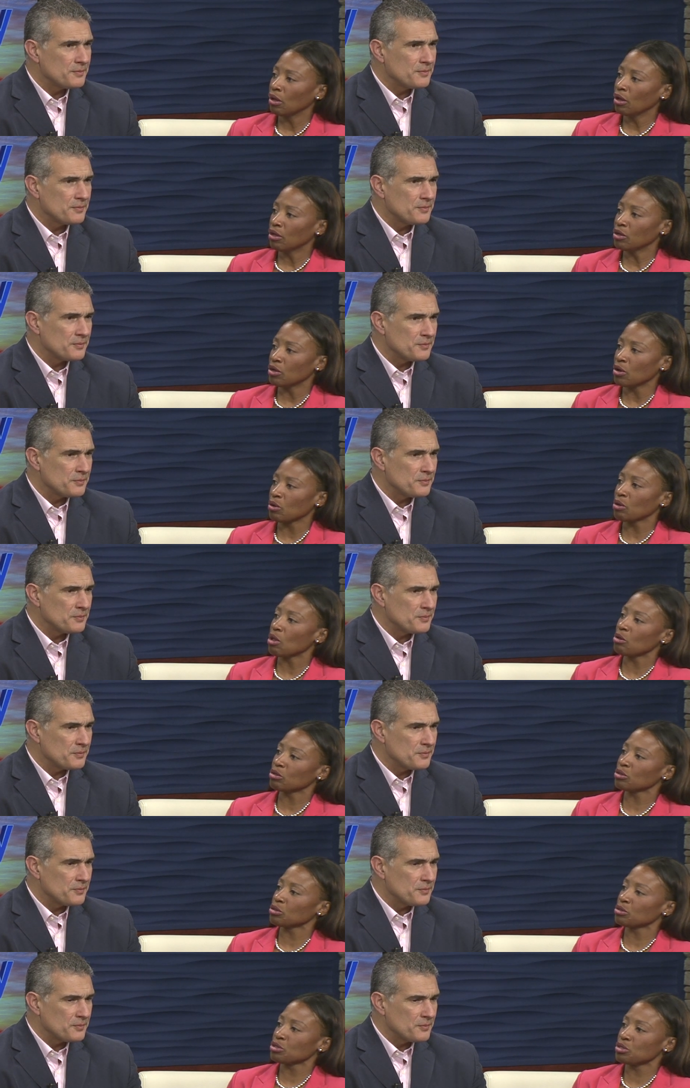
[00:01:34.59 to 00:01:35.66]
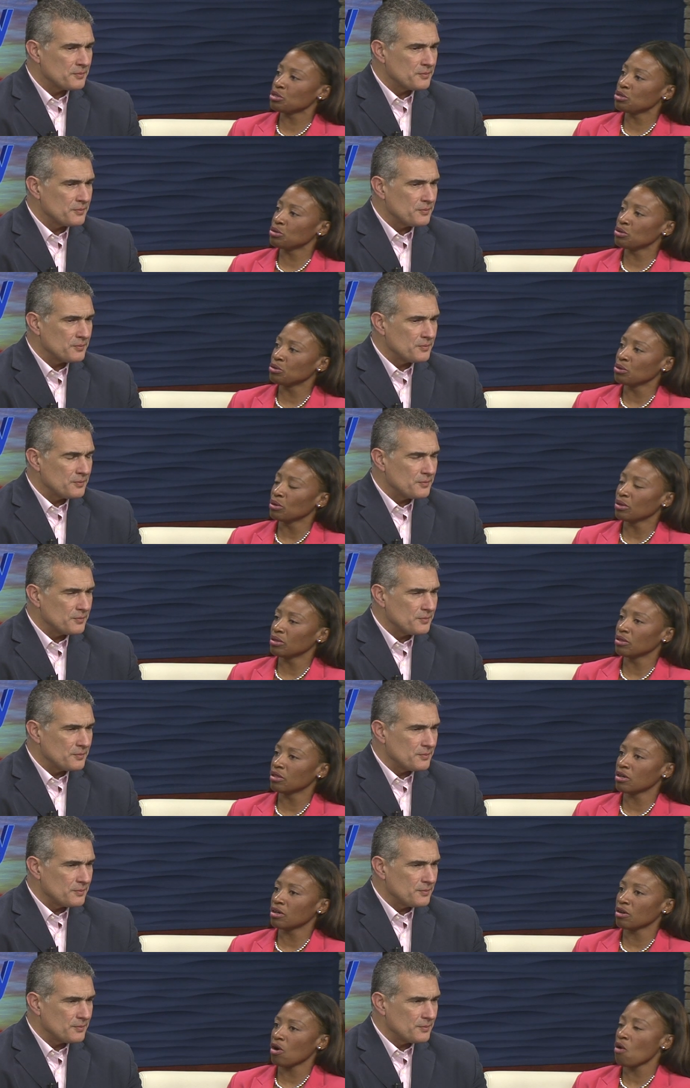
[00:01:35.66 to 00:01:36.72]
Speaker 1: you know, closer to
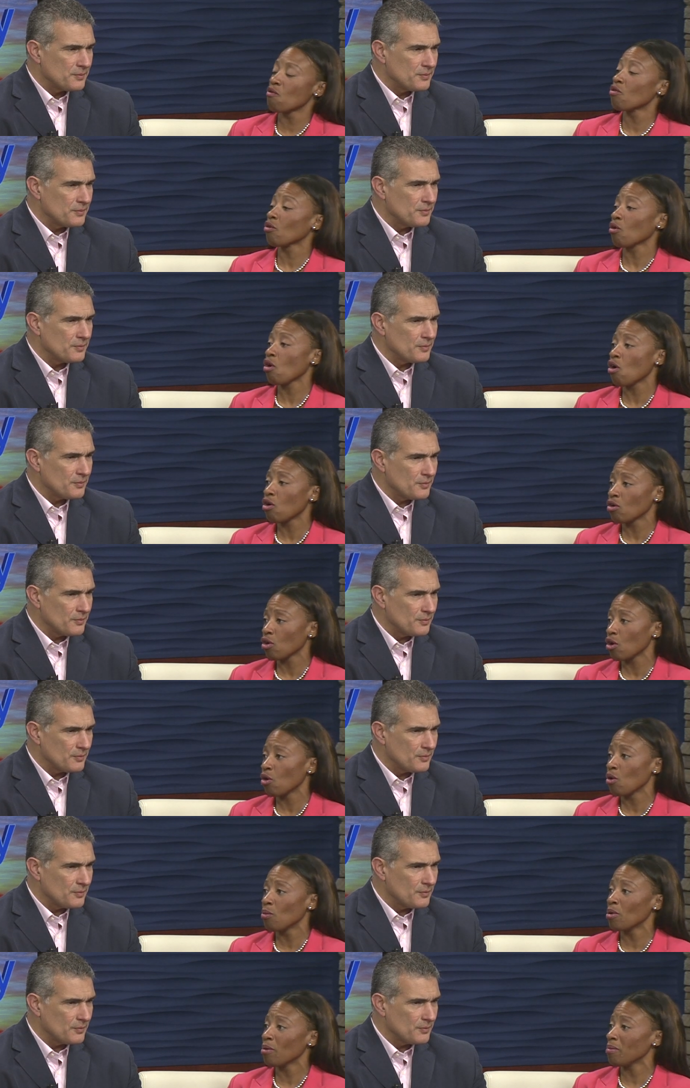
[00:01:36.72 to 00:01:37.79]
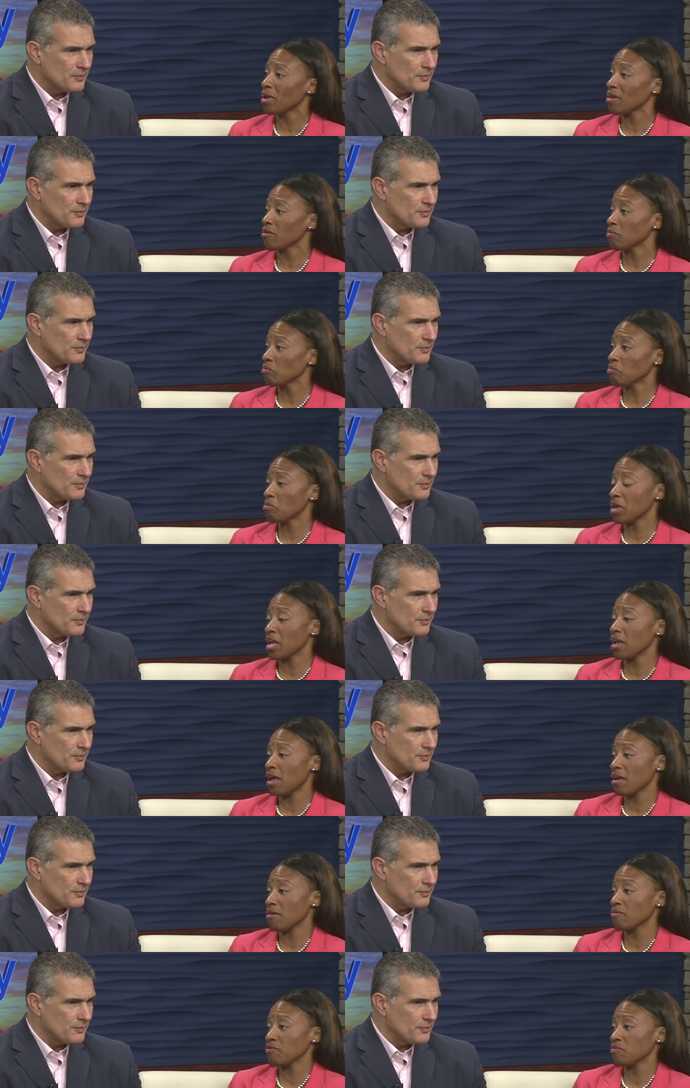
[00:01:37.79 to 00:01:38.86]
the overall goal, but may
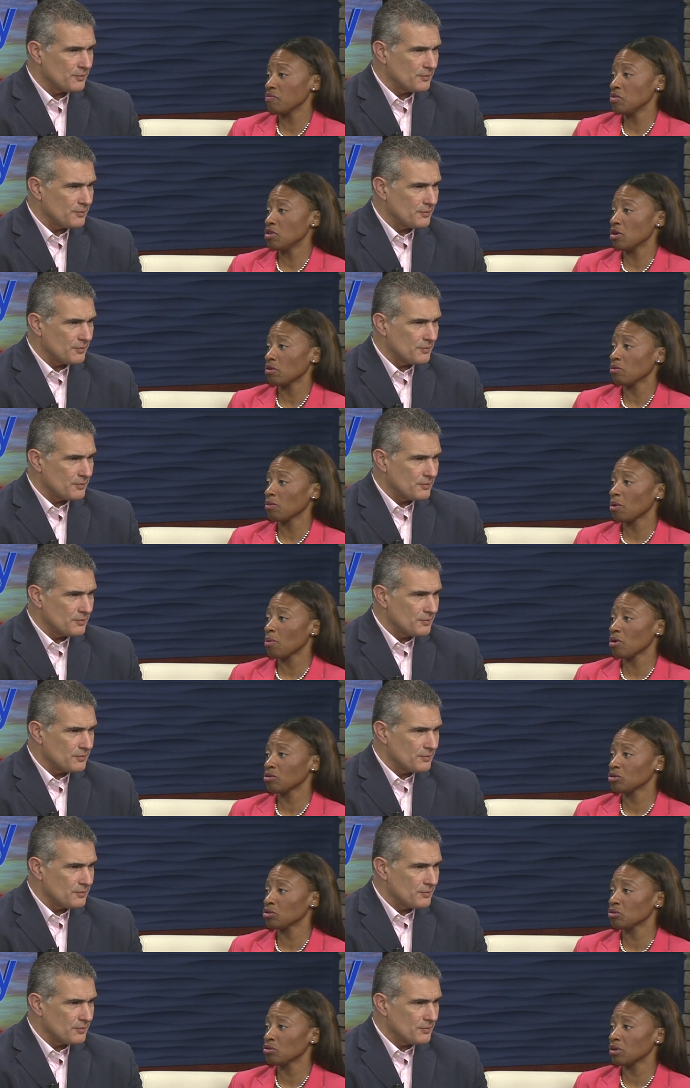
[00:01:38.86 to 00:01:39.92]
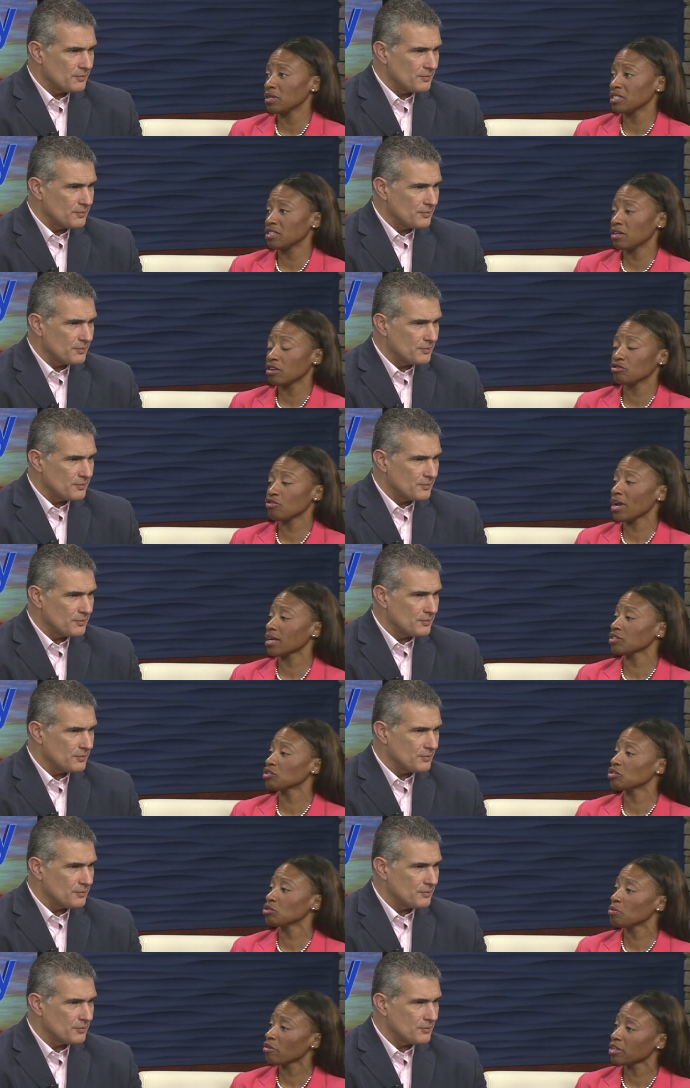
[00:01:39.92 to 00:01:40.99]
have, you know, a personal attraction
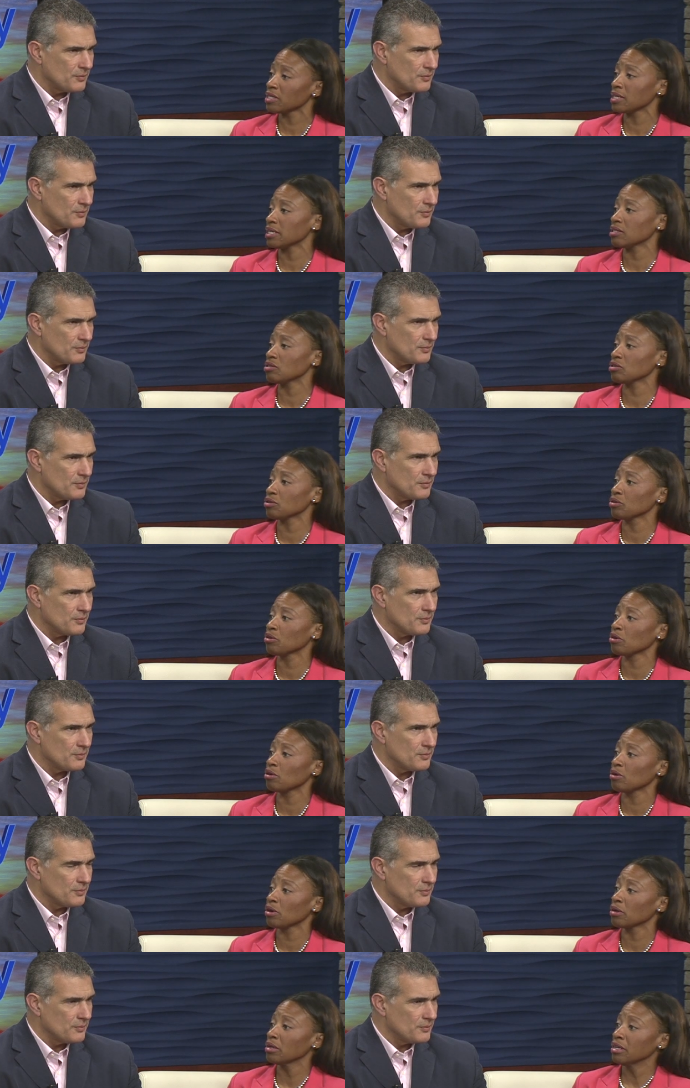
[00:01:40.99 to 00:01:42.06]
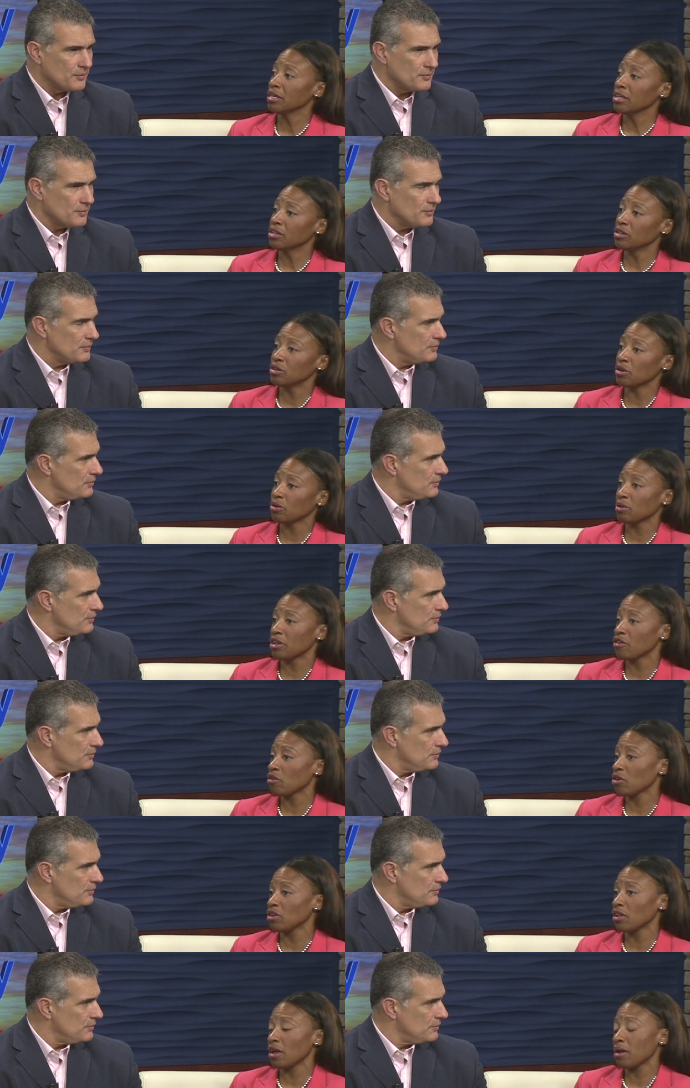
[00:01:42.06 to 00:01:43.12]
to breast cancer, or, you know, later
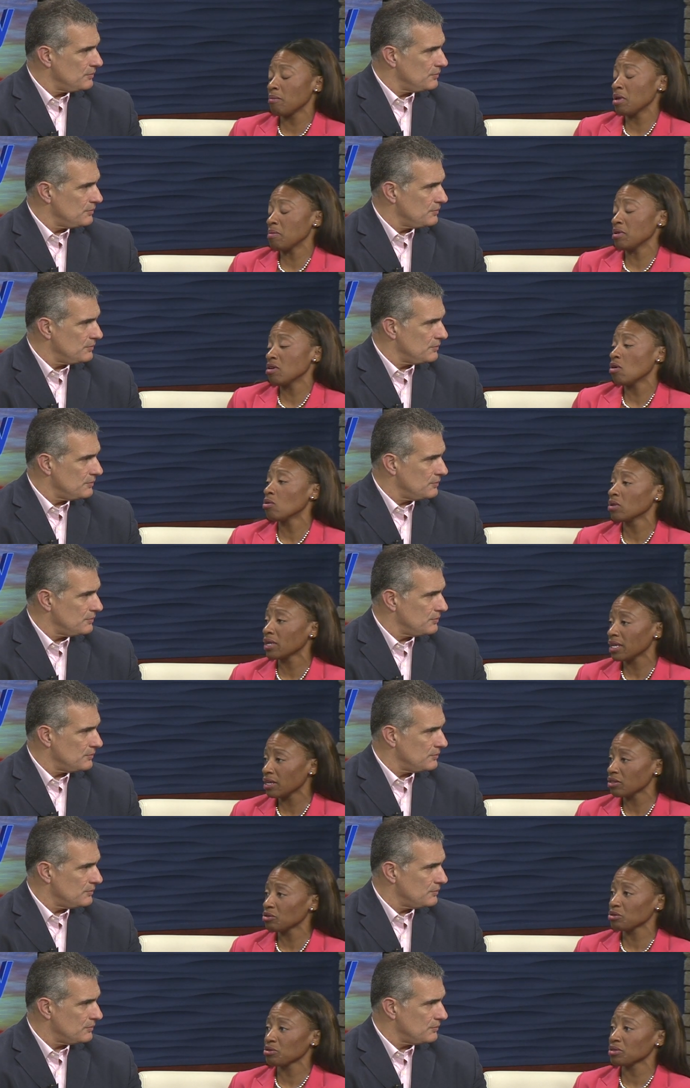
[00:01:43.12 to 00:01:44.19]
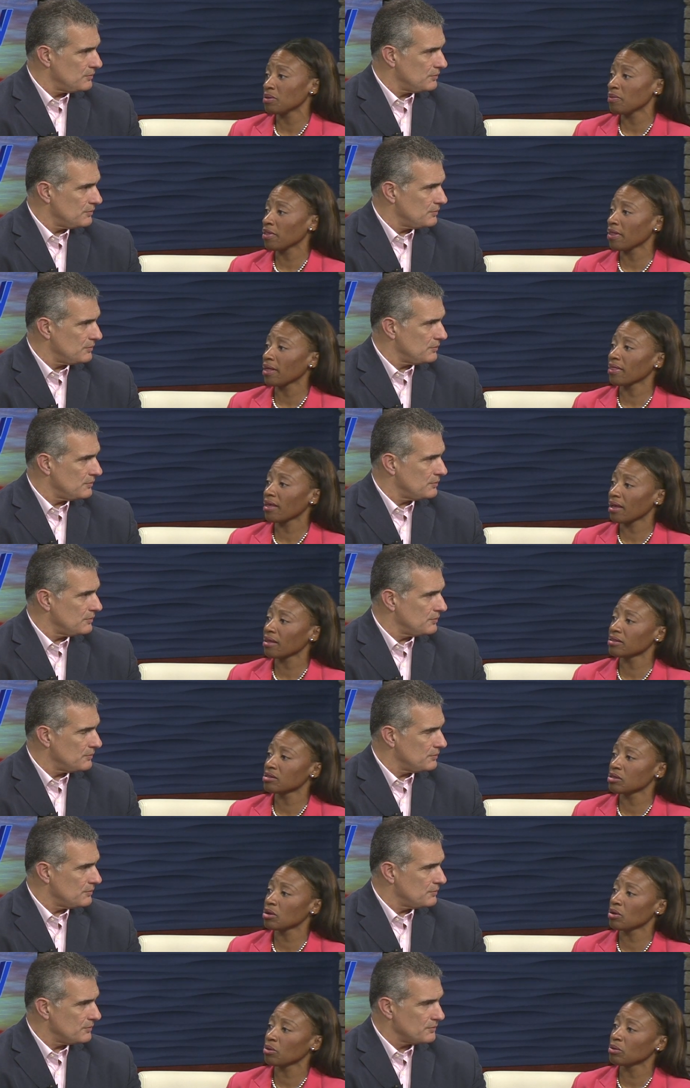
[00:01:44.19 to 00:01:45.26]
on in line maybe colon cancer or something like that.
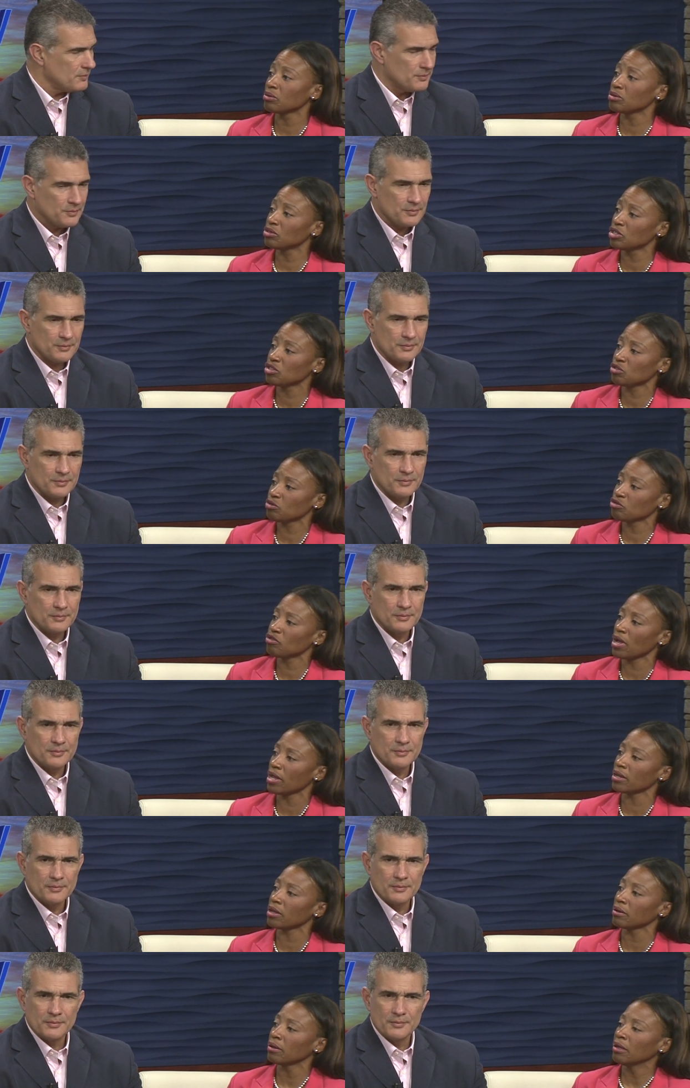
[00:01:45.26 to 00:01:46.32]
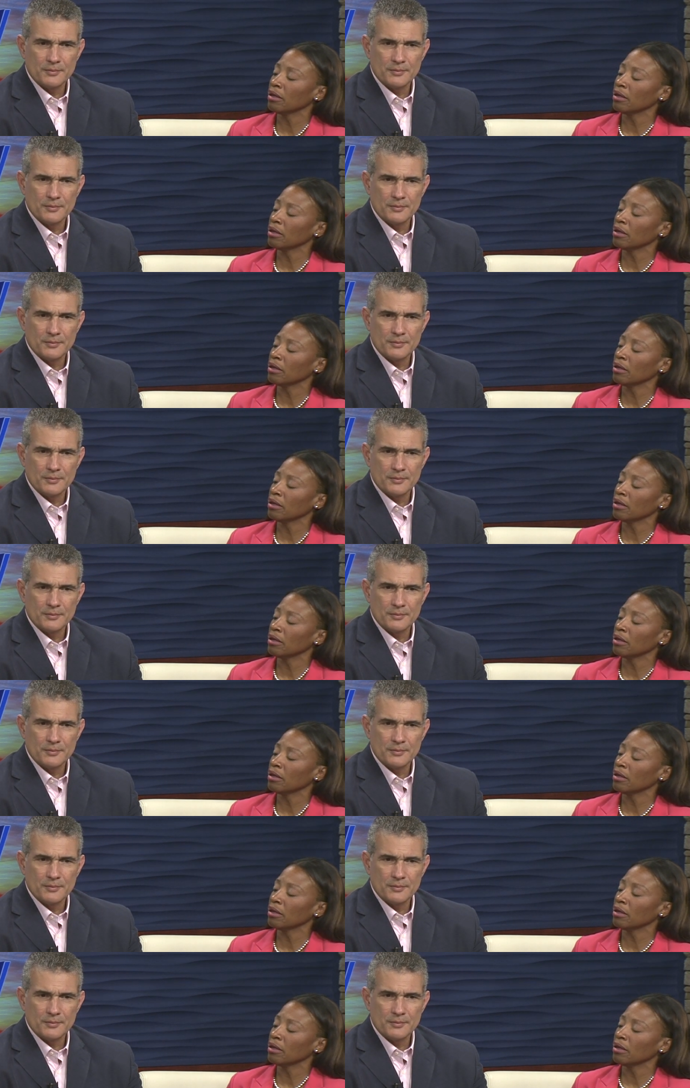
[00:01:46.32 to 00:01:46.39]
So just trying to